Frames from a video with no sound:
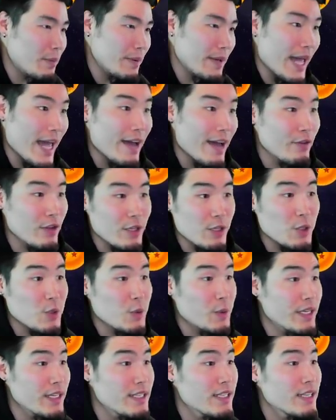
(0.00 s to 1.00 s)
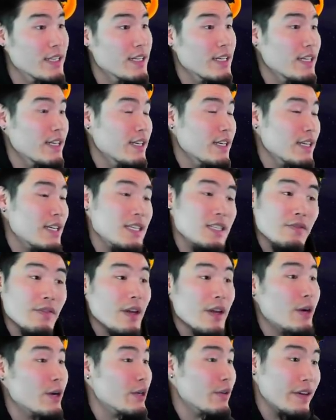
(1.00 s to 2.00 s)
I have with this unit. He's
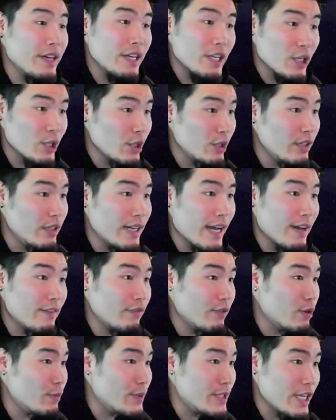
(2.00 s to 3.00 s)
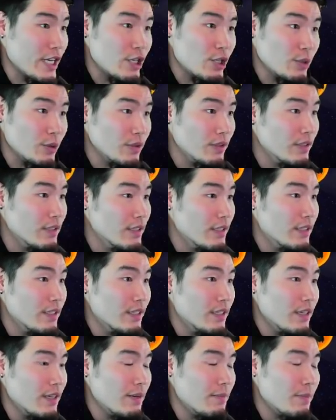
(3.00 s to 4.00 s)
very, very good at full potential,
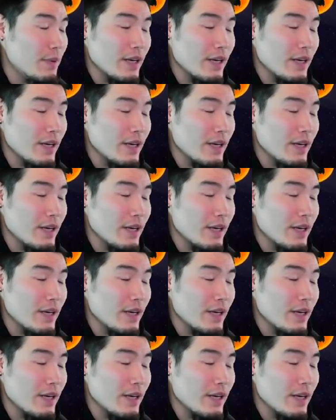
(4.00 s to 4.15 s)
but